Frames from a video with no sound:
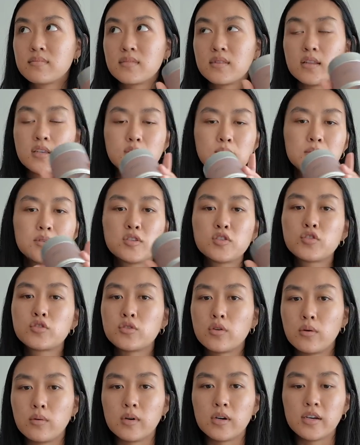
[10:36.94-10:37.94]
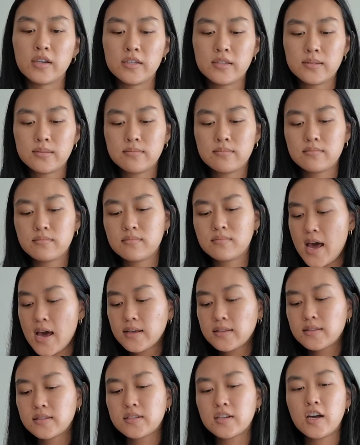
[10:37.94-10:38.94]
is so good.
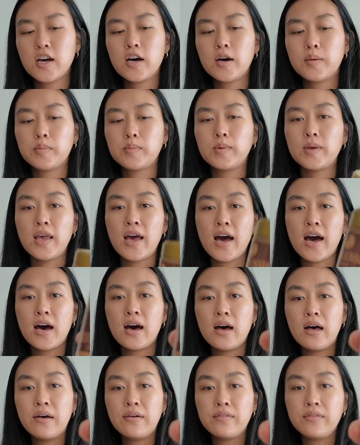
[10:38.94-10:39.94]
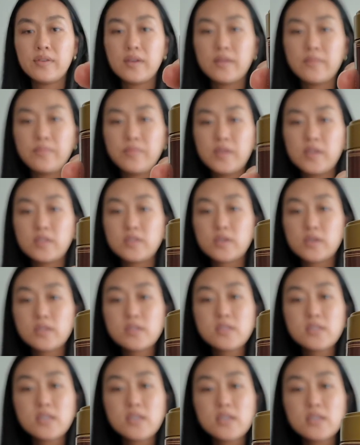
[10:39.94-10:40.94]
Next up, we have
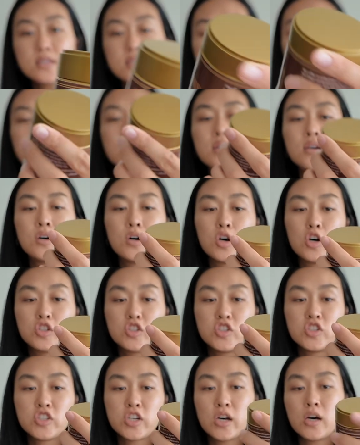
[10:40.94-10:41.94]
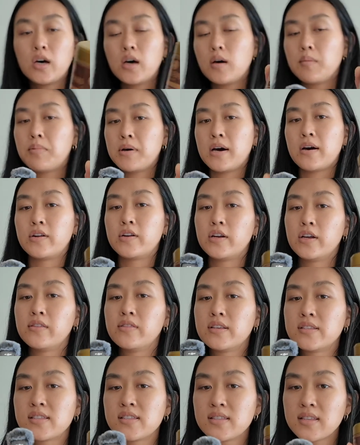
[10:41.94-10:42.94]
yedoensis hojicha powder.
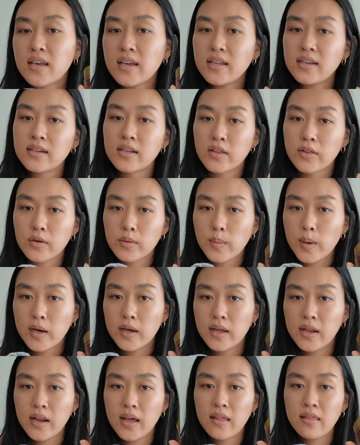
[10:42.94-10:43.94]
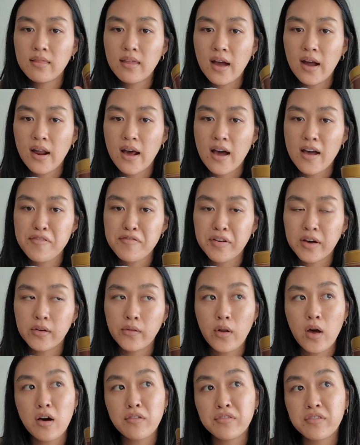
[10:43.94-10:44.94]
This is another one that I found
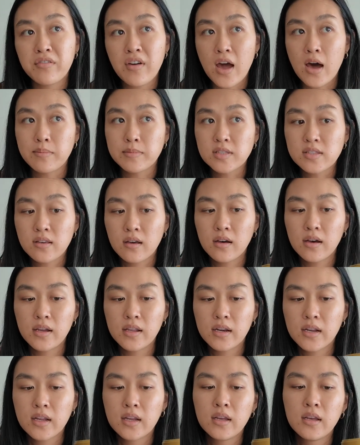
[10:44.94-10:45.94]
off of Amazon